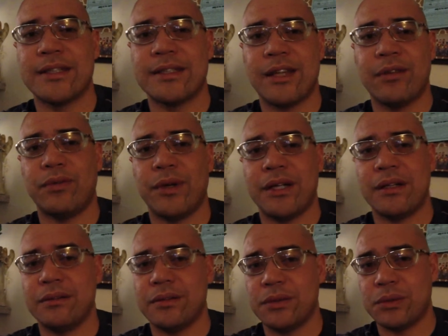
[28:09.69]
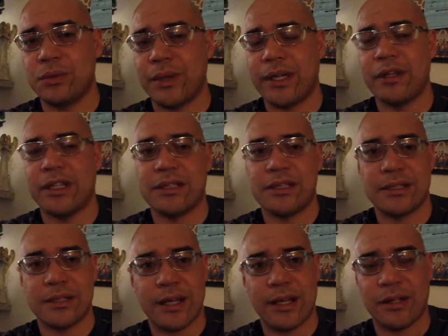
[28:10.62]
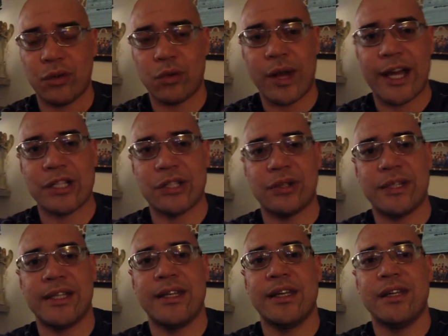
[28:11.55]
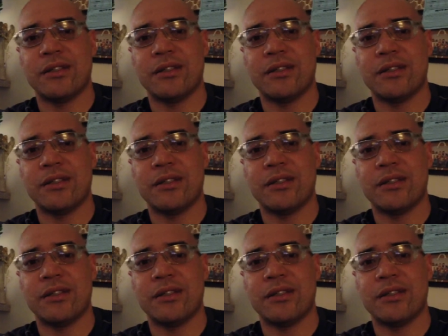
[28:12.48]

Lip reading: safe way to lose weight is just kind of gradually.